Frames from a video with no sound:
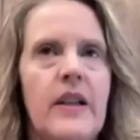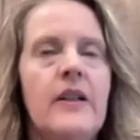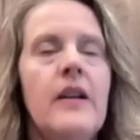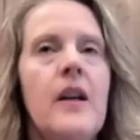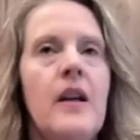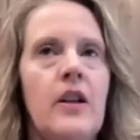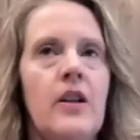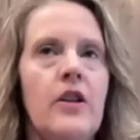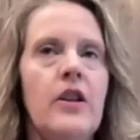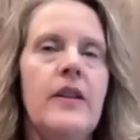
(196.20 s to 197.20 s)
And
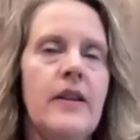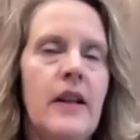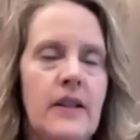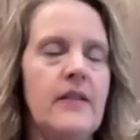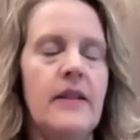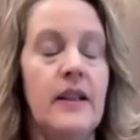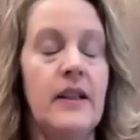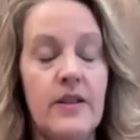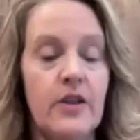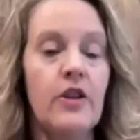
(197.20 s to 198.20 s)
that
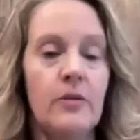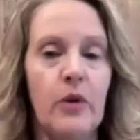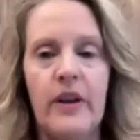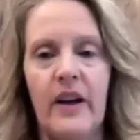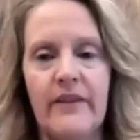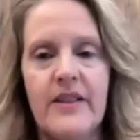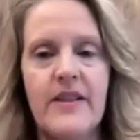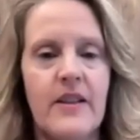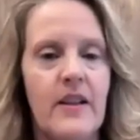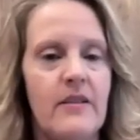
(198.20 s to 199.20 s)
is a good point.
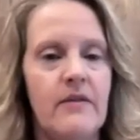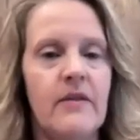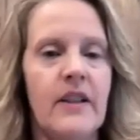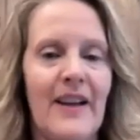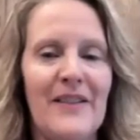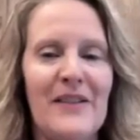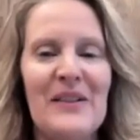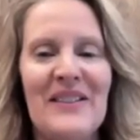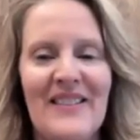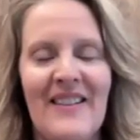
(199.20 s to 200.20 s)
Obviously, I
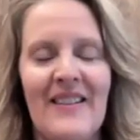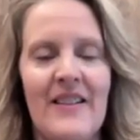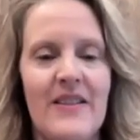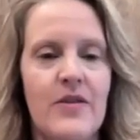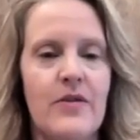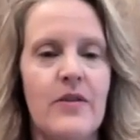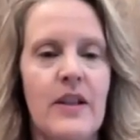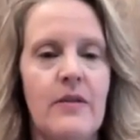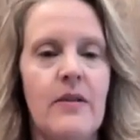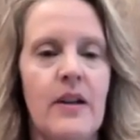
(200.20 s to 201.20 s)
gather a
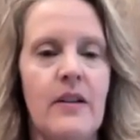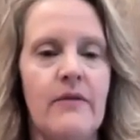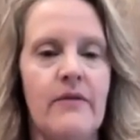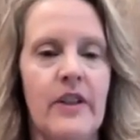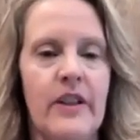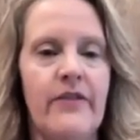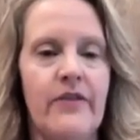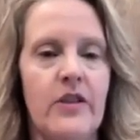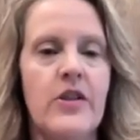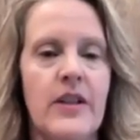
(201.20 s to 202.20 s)
history very
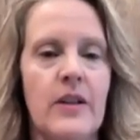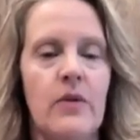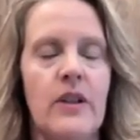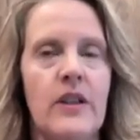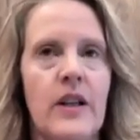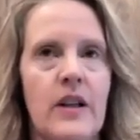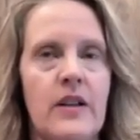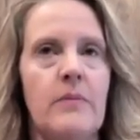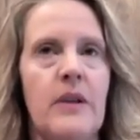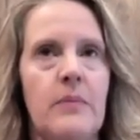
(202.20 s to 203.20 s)
first thing when I talk
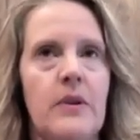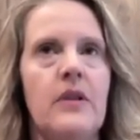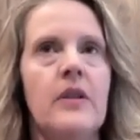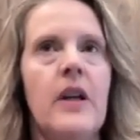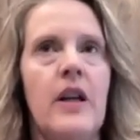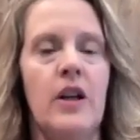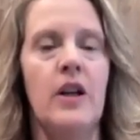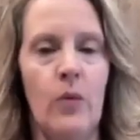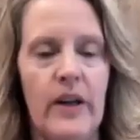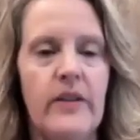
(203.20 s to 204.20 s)
to people,
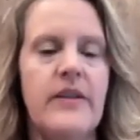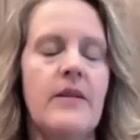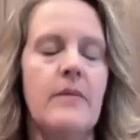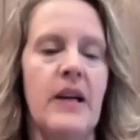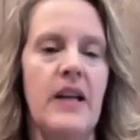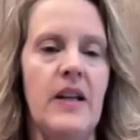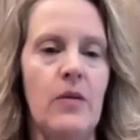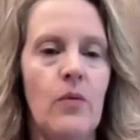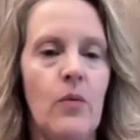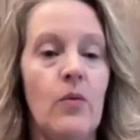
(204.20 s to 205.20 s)
where is the
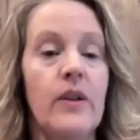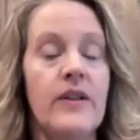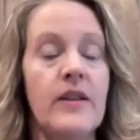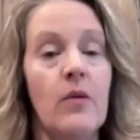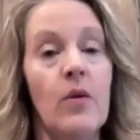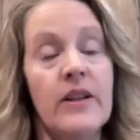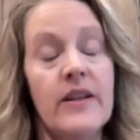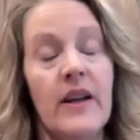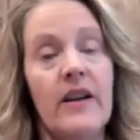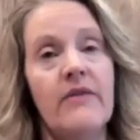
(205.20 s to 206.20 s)
pain? Is it on one
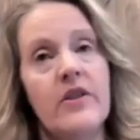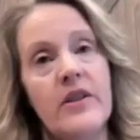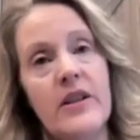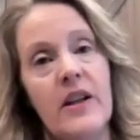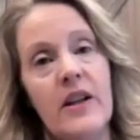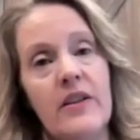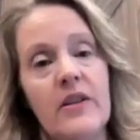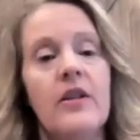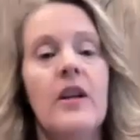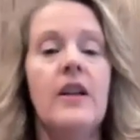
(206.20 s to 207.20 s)
side versus the
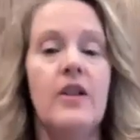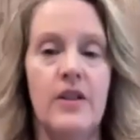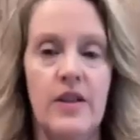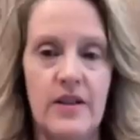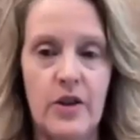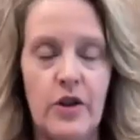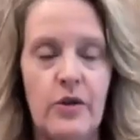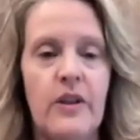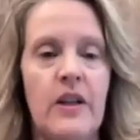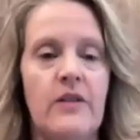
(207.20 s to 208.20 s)
other? Does it
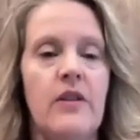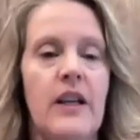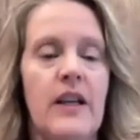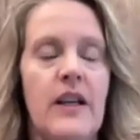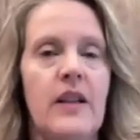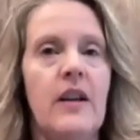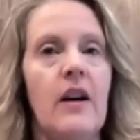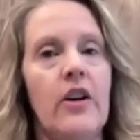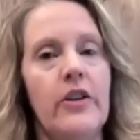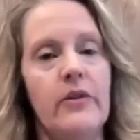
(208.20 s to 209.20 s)
shoot down your leg?
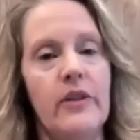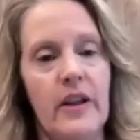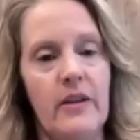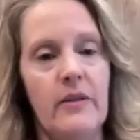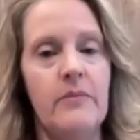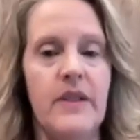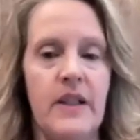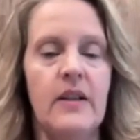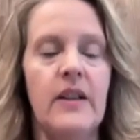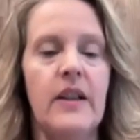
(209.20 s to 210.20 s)
Are you numb,
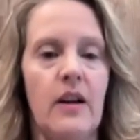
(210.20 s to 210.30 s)
tingly?